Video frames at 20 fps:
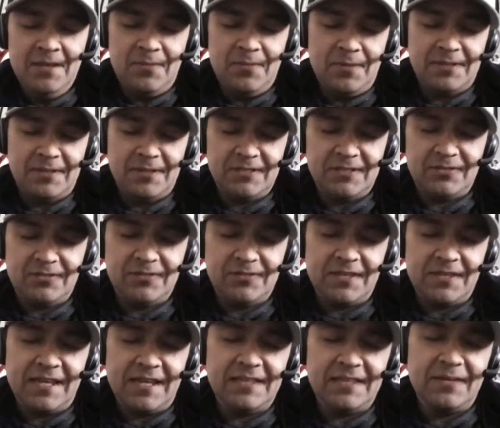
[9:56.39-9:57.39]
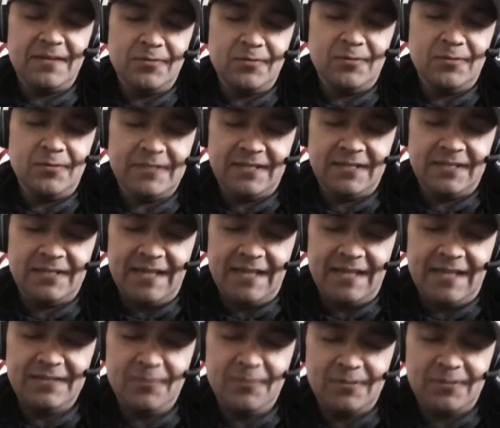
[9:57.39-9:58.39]
pretty much in terms of the
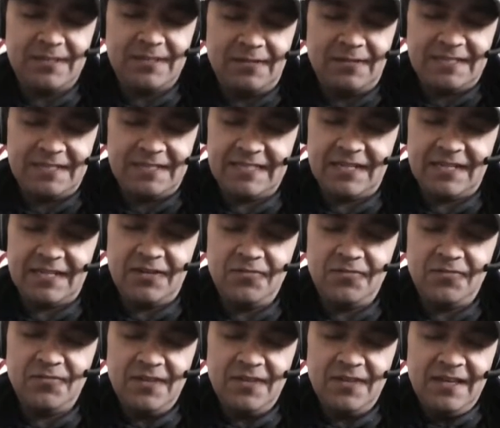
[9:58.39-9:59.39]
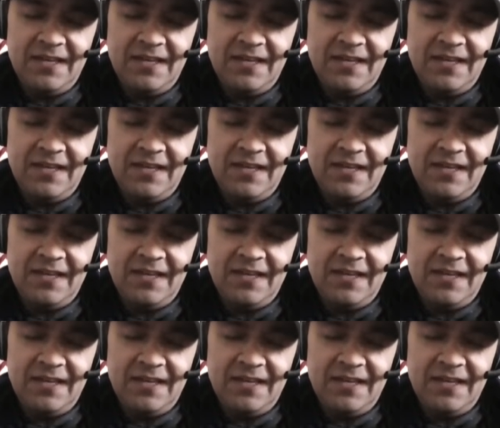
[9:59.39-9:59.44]
NWSL itself,